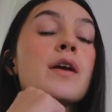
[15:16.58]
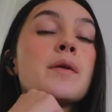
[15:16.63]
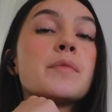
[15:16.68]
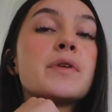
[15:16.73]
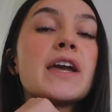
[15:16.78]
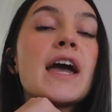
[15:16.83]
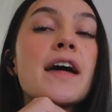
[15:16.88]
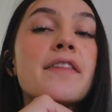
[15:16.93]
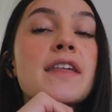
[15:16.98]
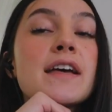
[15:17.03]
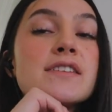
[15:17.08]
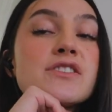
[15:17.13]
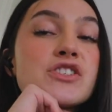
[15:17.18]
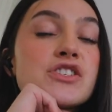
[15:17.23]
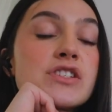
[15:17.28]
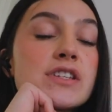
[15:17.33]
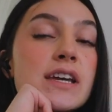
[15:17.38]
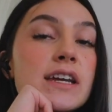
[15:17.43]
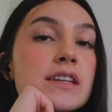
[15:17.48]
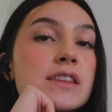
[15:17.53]
But yeah, that's
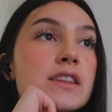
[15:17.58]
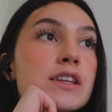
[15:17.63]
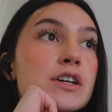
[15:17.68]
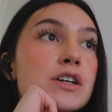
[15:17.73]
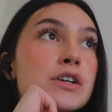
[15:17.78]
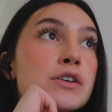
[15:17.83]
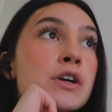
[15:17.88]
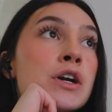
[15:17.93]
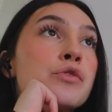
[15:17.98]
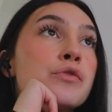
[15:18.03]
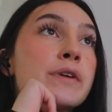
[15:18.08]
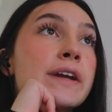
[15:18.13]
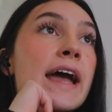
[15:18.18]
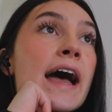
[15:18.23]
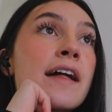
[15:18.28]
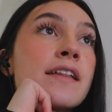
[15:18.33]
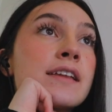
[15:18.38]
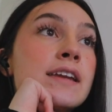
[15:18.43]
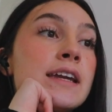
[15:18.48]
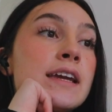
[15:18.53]
just like the
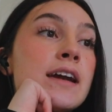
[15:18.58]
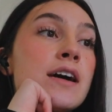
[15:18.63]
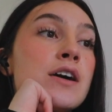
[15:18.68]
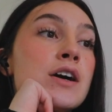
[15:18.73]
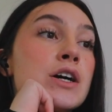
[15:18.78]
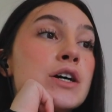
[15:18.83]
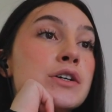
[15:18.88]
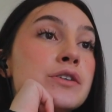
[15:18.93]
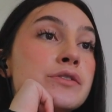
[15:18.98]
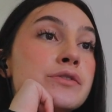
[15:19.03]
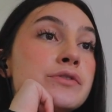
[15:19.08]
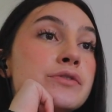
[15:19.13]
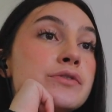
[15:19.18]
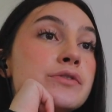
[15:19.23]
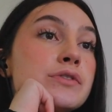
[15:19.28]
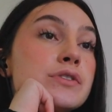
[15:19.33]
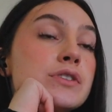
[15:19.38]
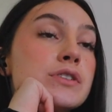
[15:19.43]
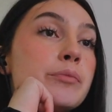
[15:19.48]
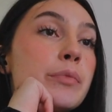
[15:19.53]
reality
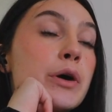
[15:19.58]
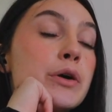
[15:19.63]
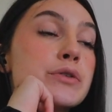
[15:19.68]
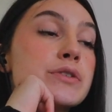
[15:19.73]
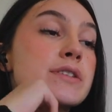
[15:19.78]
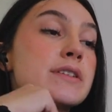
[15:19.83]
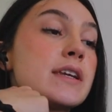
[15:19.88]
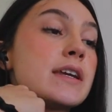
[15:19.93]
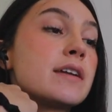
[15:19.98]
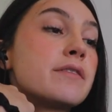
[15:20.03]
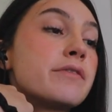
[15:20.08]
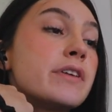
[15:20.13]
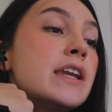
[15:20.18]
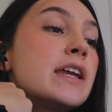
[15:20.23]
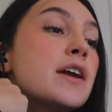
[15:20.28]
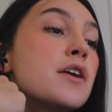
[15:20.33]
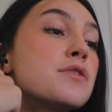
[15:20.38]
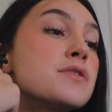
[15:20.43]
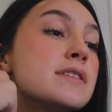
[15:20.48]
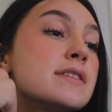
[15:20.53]
of posting
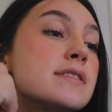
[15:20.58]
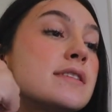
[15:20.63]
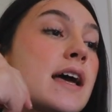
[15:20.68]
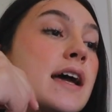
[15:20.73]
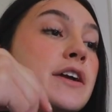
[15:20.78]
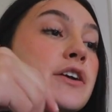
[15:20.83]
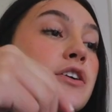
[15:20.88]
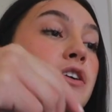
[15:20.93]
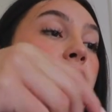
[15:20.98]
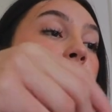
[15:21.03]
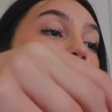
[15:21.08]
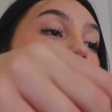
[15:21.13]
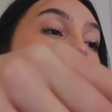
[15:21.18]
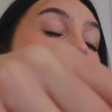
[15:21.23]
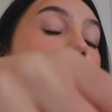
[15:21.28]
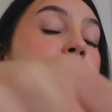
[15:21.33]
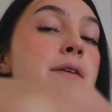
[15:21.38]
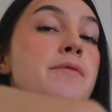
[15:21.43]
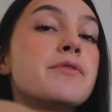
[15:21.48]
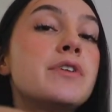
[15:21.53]
videos is that you're gonna
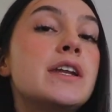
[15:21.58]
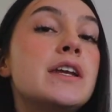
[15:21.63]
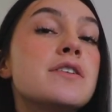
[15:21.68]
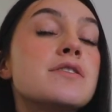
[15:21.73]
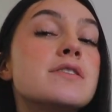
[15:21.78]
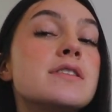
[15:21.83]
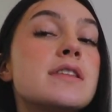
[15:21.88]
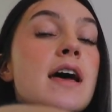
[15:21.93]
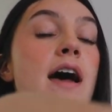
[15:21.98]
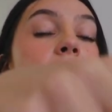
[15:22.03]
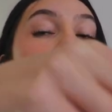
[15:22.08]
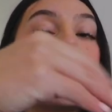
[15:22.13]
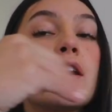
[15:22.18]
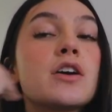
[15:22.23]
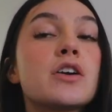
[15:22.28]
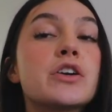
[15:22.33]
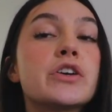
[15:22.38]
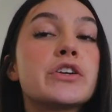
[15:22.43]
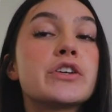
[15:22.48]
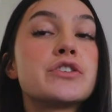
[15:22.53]
have some videos that
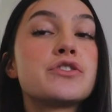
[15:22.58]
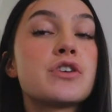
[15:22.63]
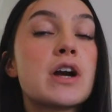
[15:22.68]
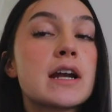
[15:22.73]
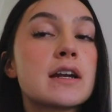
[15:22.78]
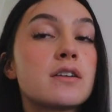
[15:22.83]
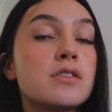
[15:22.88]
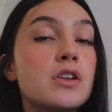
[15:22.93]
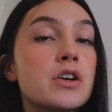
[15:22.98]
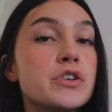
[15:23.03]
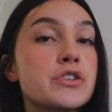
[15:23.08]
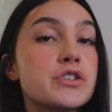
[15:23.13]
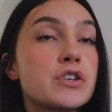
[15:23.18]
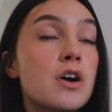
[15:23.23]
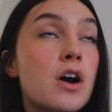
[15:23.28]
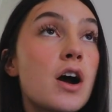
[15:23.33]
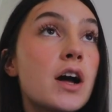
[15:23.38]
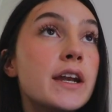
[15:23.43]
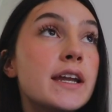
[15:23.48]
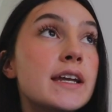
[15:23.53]
are gonna attract a
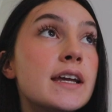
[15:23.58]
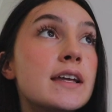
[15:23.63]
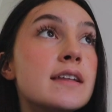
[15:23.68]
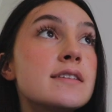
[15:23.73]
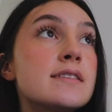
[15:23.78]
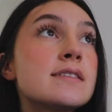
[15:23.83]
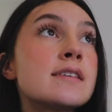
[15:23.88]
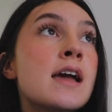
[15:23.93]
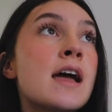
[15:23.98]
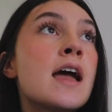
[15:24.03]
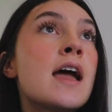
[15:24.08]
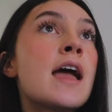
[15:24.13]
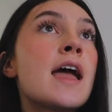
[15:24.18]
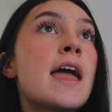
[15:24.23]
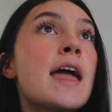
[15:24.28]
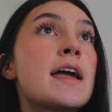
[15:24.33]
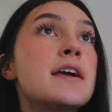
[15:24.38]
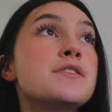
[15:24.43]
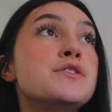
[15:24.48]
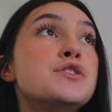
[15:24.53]
larger audience
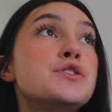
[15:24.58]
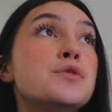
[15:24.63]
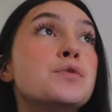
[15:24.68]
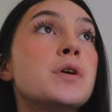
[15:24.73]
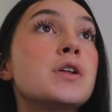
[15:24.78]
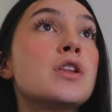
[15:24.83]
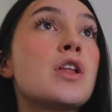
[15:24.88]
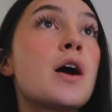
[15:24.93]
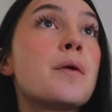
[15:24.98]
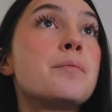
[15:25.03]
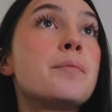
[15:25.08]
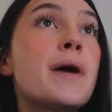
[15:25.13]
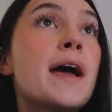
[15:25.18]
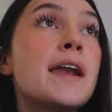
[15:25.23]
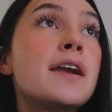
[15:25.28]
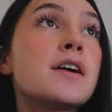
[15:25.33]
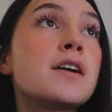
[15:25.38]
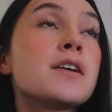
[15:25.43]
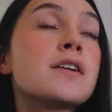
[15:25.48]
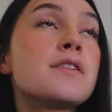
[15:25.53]
and do a lot
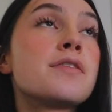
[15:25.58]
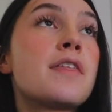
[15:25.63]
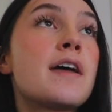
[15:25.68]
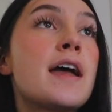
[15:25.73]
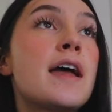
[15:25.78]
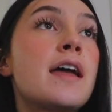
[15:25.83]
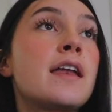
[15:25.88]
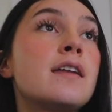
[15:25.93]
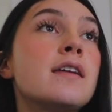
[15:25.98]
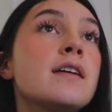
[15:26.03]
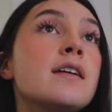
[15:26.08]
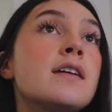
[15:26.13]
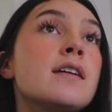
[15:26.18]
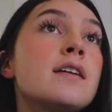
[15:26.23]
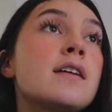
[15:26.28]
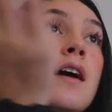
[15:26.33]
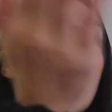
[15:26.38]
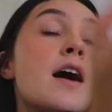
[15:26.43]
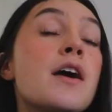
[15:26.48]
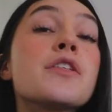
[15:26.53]
better than
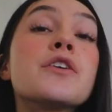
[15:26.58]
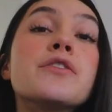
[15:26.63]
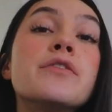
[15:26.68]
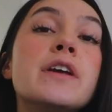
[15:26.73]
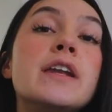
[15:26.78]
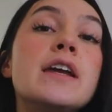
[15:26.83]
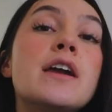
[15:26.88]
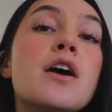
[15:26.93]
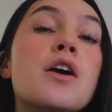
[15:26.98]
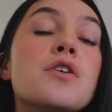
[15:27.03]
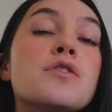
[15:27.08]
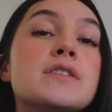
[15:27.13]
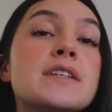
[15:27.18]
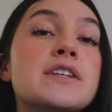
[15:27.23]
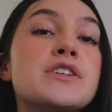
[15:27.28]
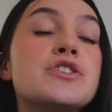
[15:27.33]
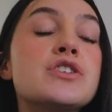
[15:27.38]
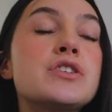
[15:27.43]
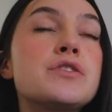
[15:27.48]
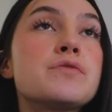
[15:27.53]
other videos
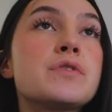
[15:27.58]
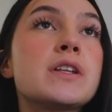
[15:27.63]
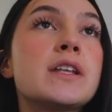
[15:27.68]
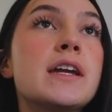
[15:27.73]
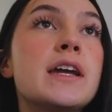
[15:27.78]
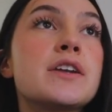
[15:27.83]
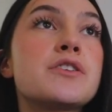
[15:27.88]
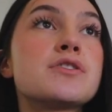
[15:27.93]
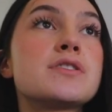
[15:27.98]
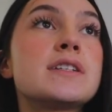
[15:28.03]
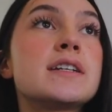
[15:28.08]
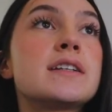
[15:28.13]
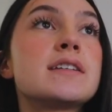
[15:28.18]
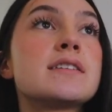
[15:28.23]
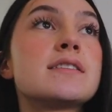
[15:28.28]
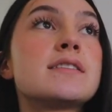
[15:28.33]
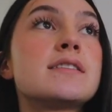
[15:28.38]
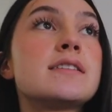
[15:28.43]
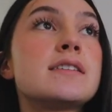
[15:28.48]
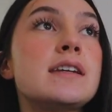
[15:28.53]
and it's just really interesting
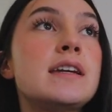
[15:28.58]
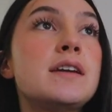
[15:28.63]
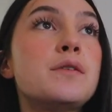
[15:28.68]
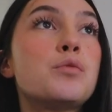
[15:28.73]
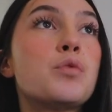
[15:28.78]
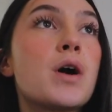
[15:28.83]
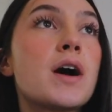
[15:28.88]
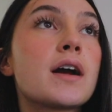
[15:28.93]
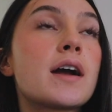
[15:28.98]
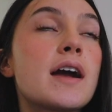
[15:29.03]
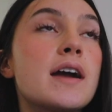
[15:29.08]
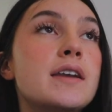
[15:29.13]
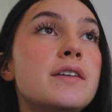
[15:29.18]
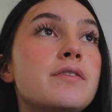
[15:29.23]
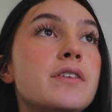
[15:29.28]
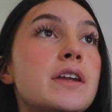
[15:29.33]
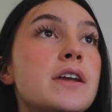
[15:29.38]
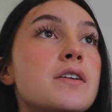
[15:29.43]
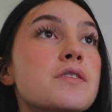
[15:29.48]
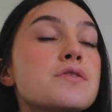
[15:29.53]
to see what kind of
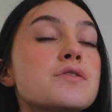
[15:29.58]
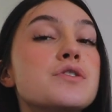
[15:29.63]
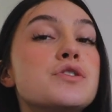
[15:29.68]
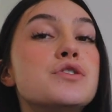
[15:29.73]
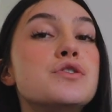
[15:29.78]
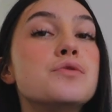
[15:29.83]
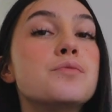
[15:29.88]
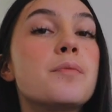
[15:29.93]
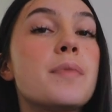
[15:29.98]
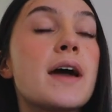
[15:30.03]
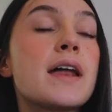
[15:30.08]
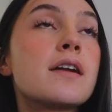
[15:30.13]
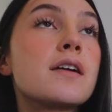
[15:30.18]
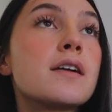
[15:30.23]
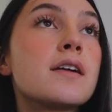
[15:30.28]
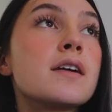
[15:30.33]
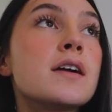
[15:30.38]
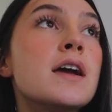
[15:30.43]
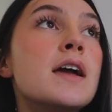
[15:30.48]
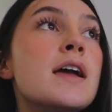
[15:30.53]
videos do
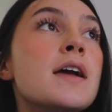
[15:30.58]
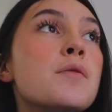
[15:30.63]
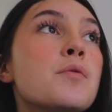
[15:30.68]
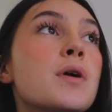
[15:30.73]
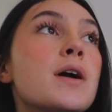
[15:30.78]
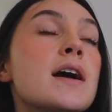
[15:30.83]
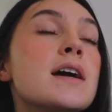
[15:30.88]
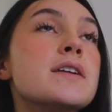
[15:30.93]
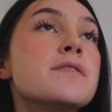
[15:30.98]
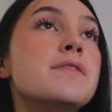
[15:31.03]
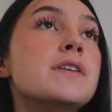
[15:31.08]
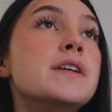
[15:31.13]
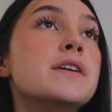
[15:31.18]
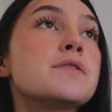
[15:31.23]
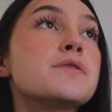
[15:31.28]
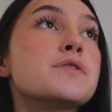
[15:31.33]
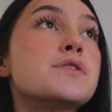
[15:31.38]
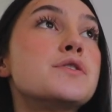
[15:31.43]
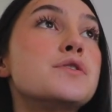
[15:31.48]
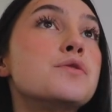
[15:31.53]
better, what kind of
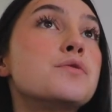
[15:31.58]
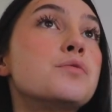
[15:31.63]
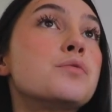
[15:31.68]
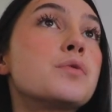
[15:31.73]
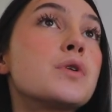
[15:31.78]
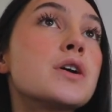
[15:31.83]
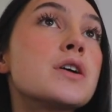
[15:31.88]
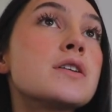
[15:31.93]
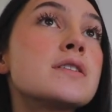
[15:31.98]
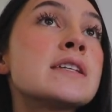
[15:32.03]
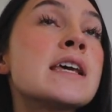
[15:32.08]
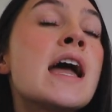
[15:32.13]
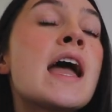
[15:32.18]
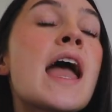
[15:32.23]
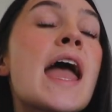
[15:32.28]
videos do worse.